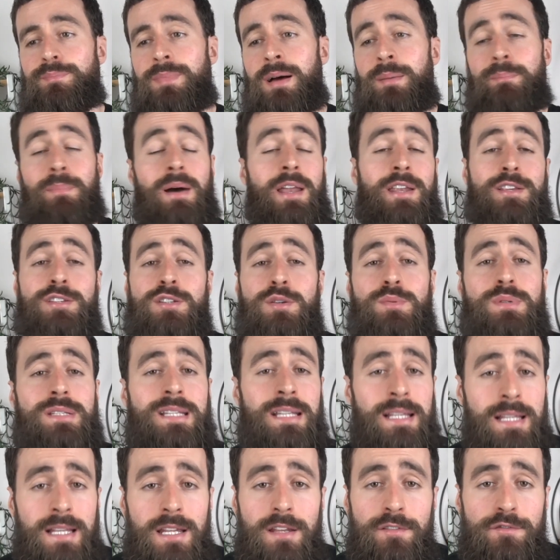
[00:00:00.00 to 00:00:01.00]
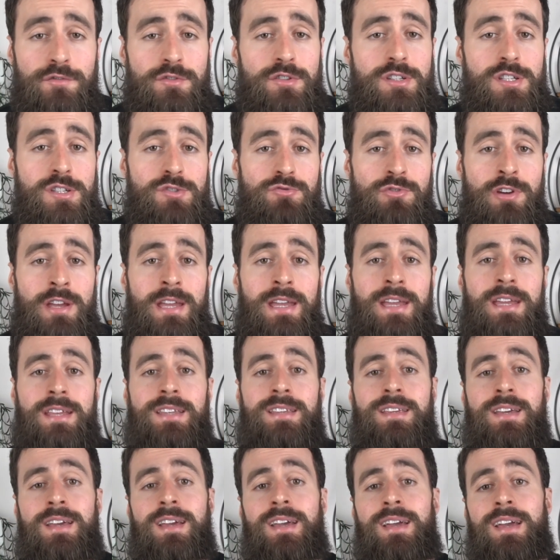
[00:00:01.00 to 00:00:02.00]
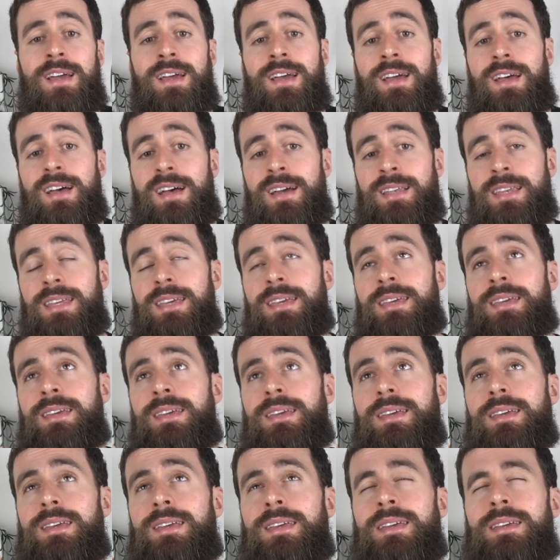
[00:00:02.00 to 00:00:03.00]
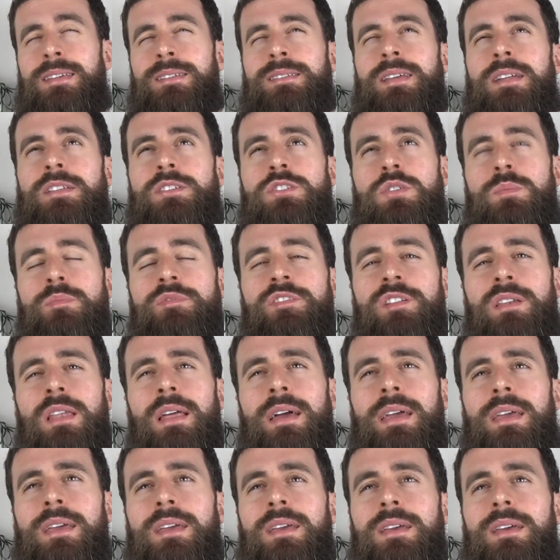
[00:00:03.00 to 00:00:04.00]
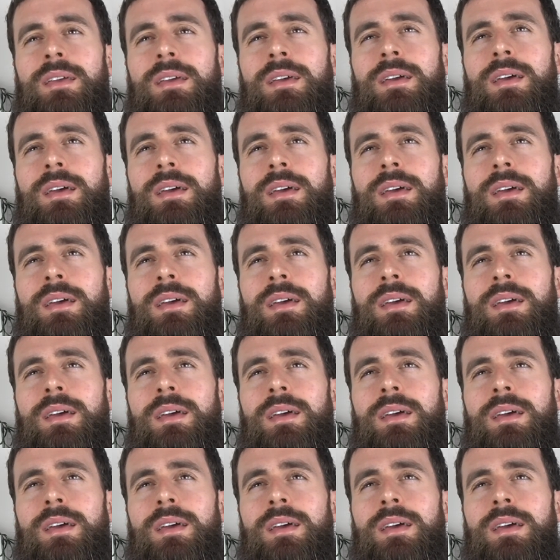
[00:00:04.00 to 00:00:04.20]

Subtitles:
my manager was clearly frustrated, and he said something like,